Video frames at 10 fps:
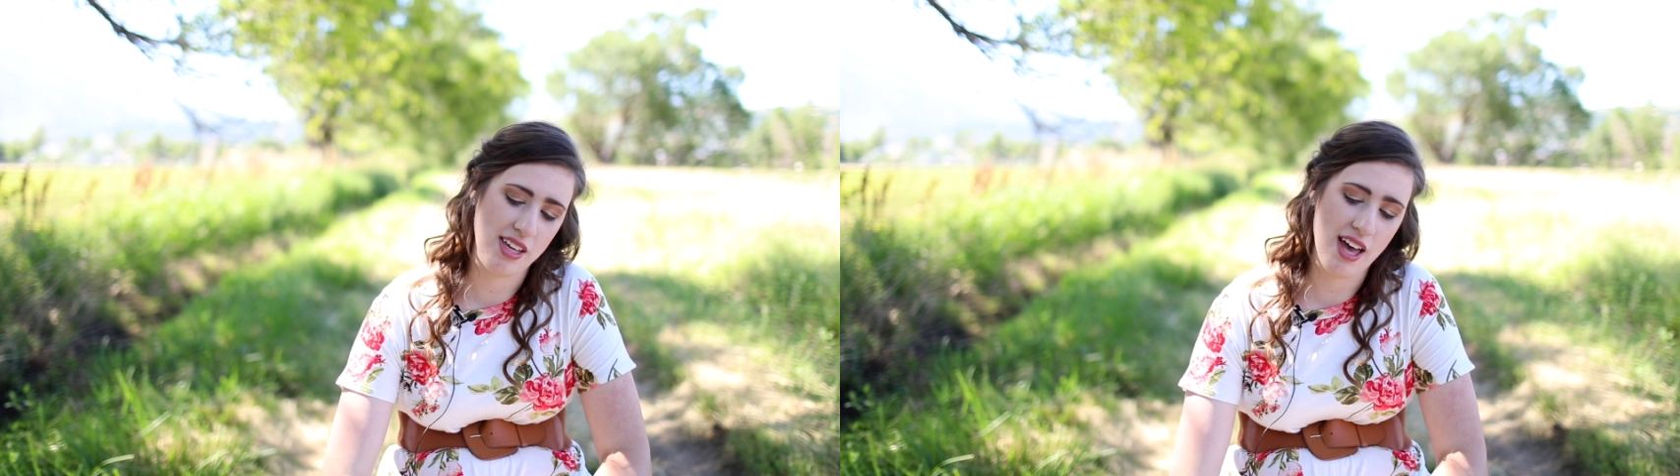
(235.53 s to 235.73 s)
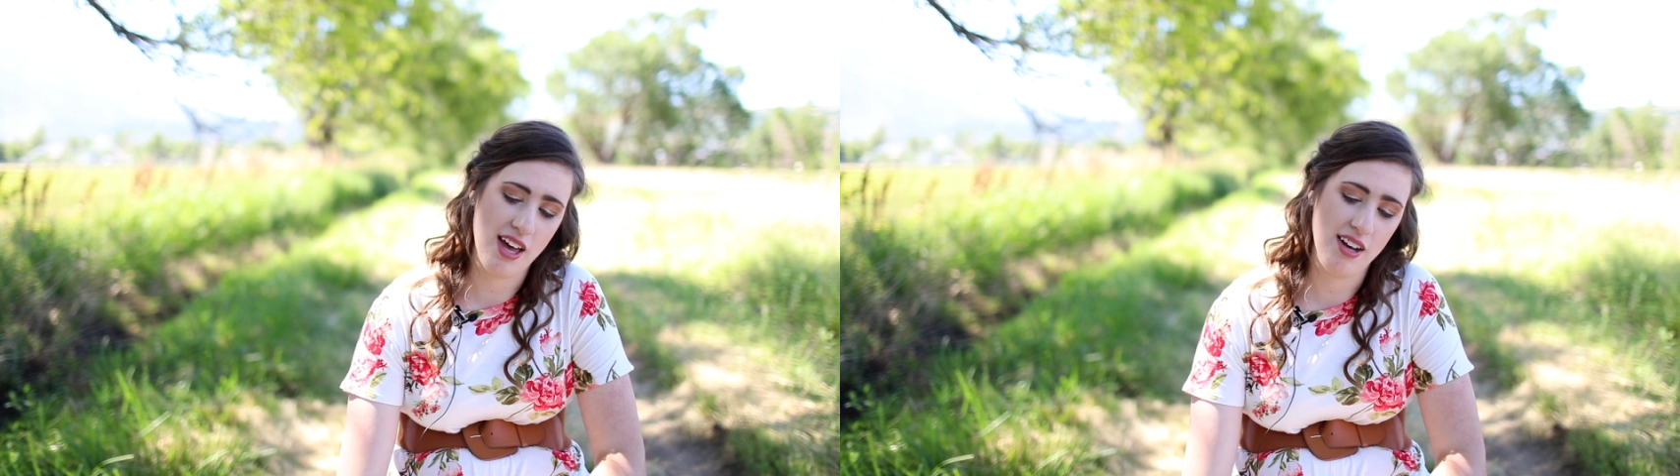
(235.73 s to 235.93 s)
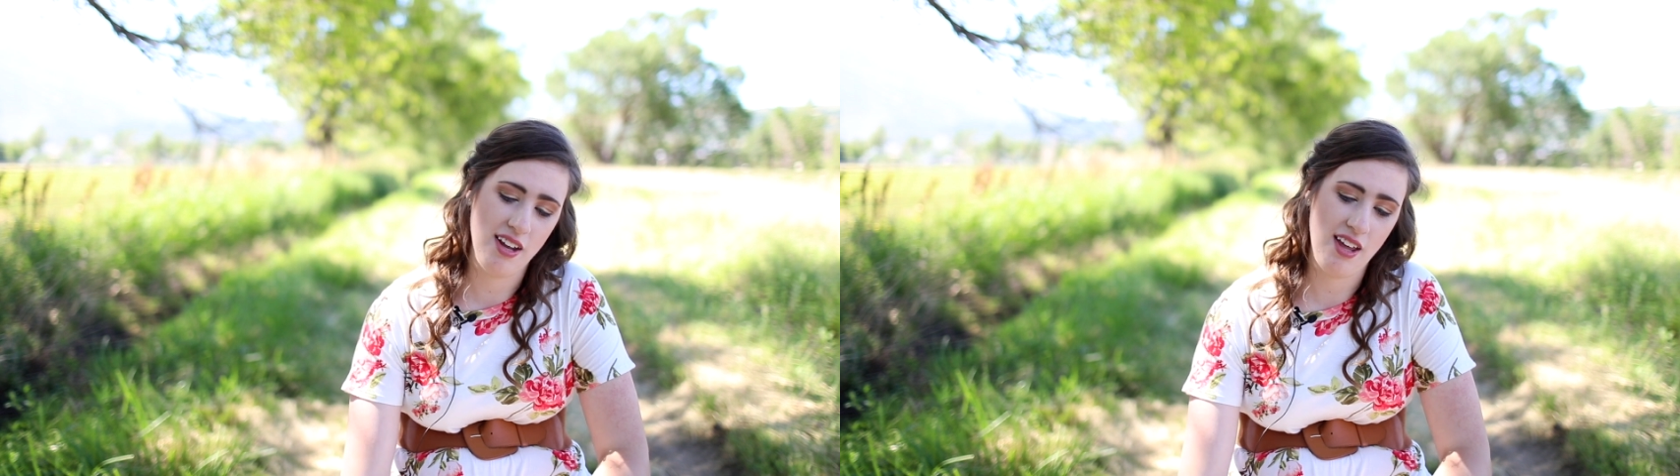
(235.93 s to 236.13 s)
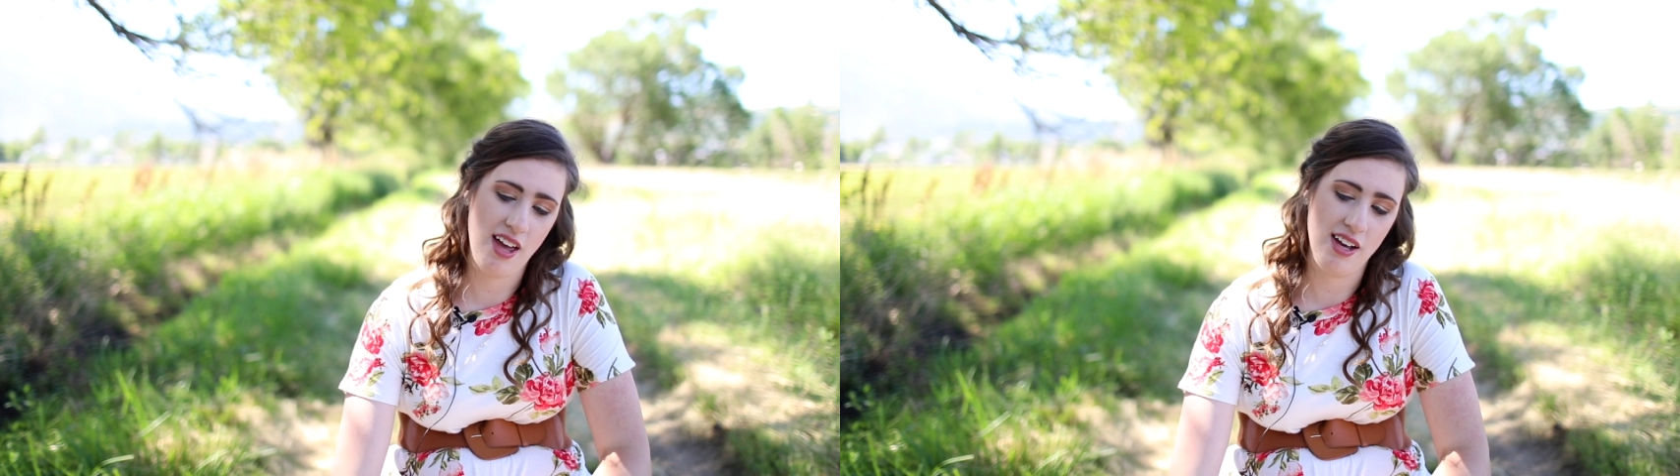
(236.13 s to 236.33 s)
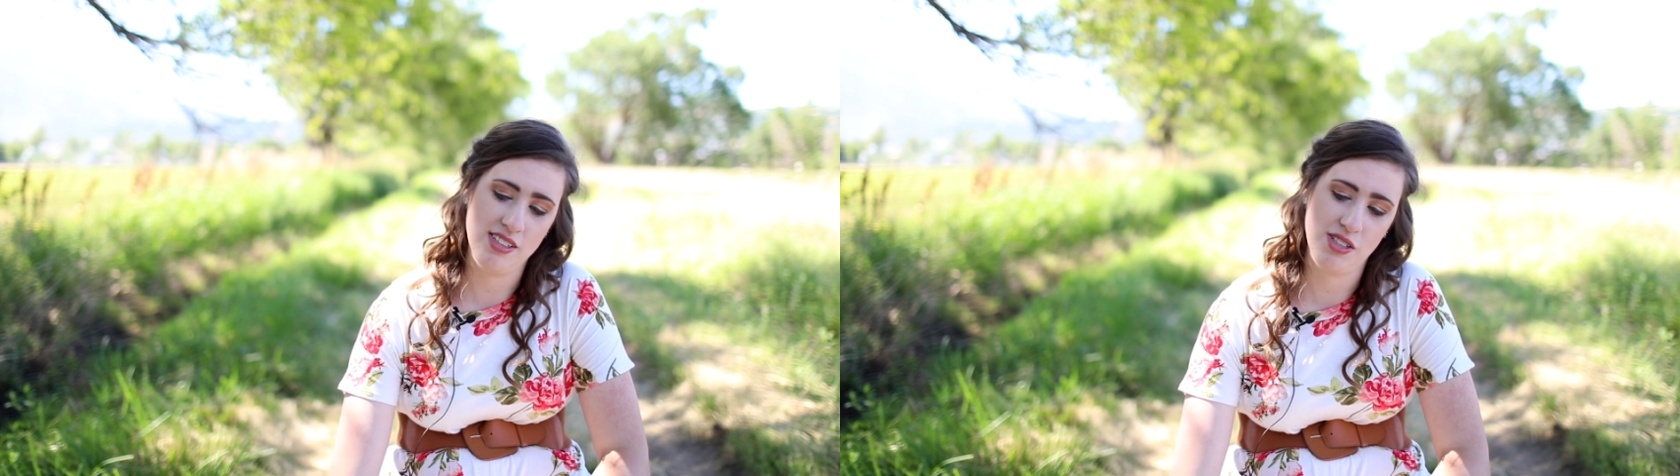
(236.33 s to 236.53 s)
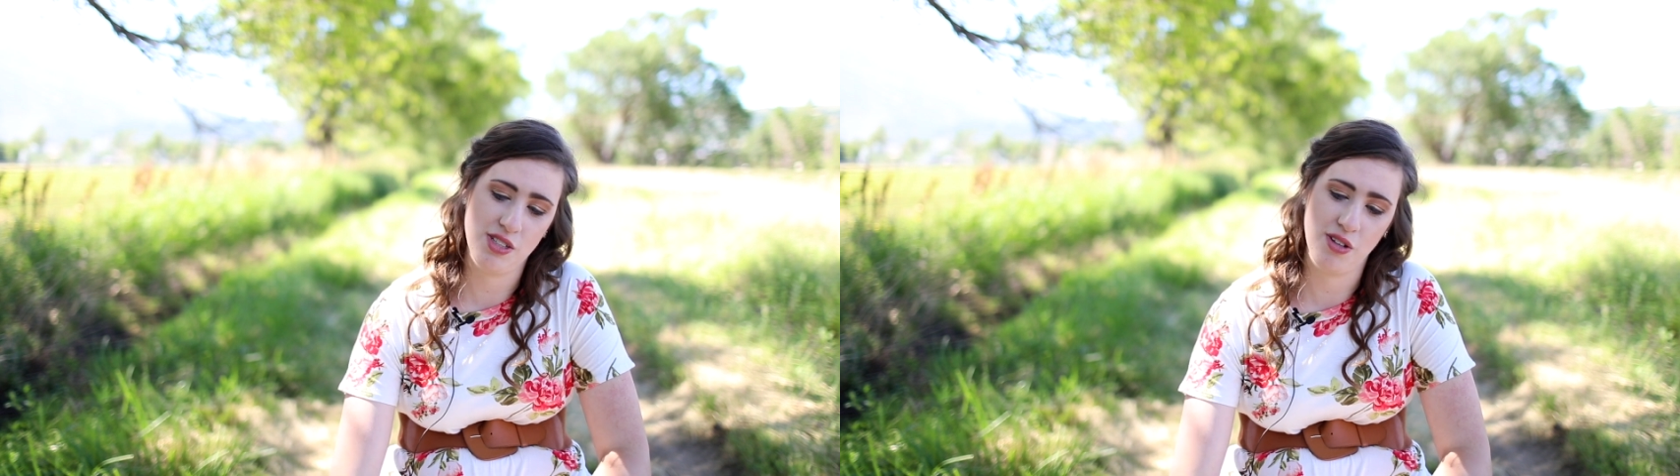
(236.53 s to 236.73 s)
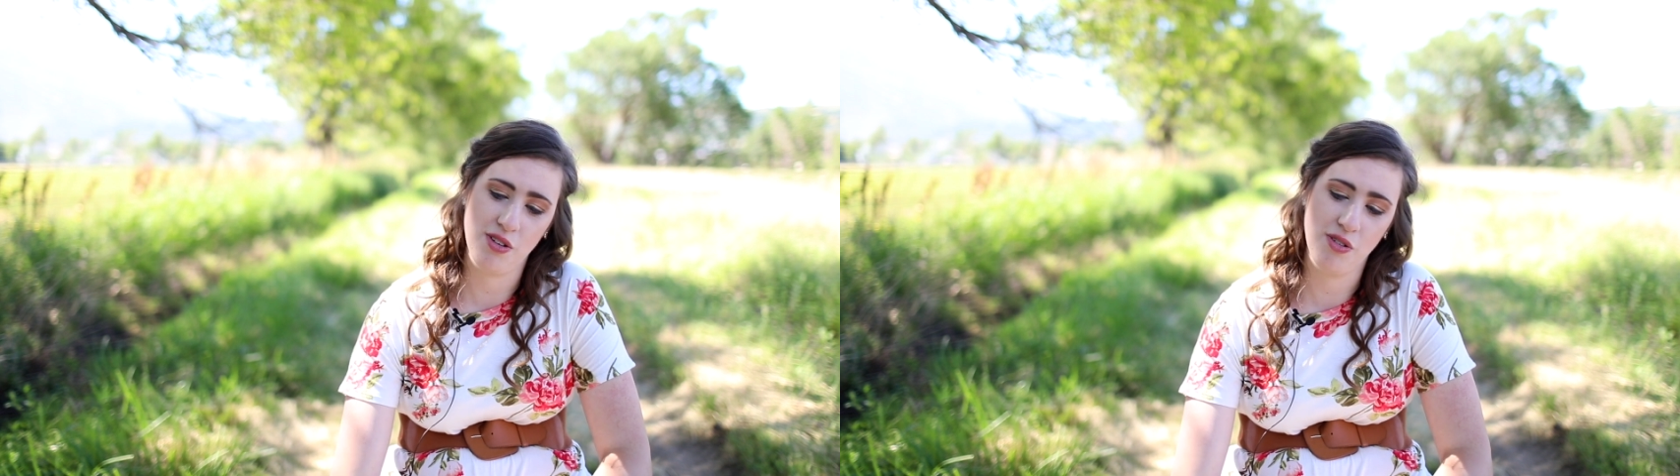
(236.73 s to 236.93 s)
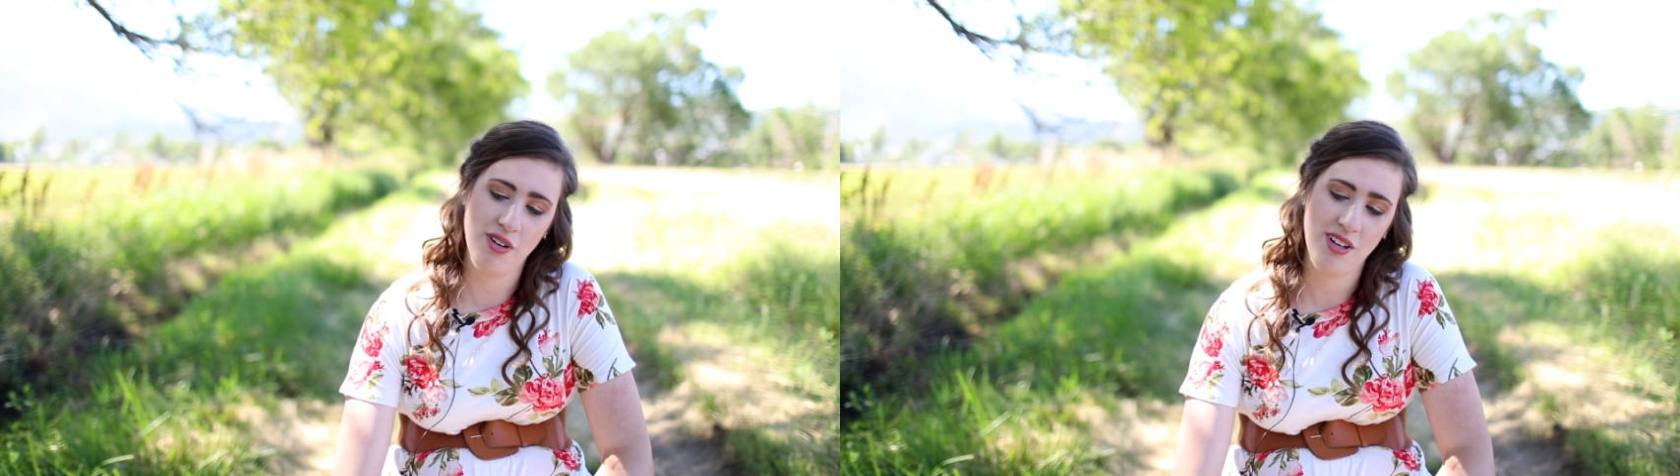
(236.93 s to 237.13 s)
again and
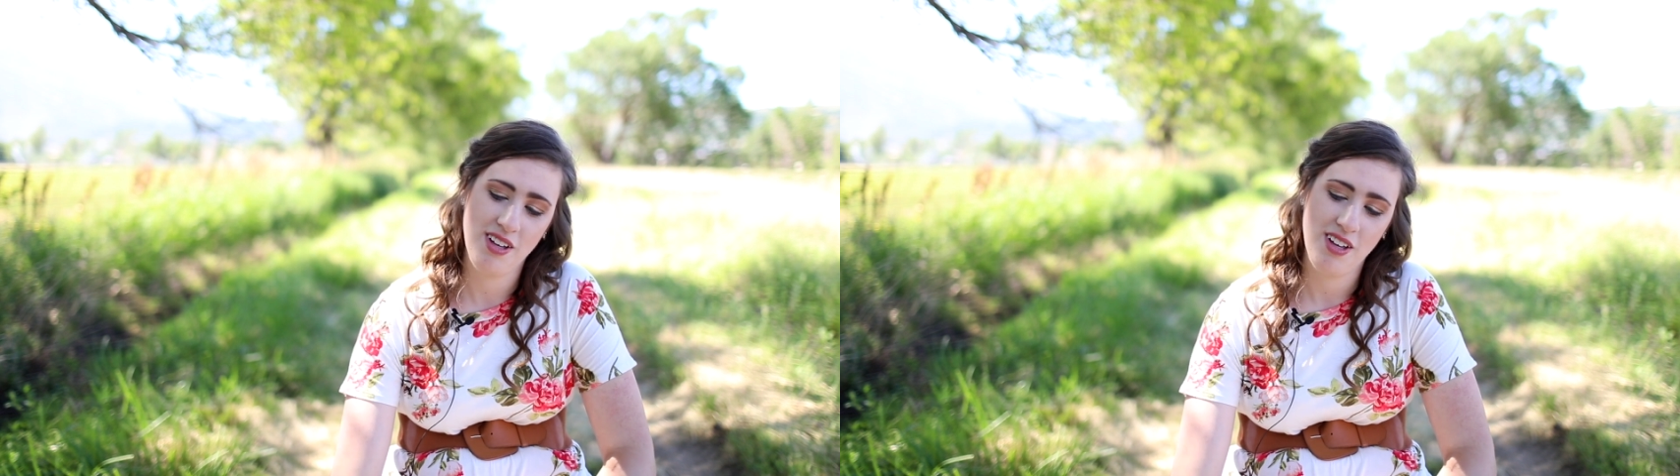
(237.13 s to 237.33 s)
to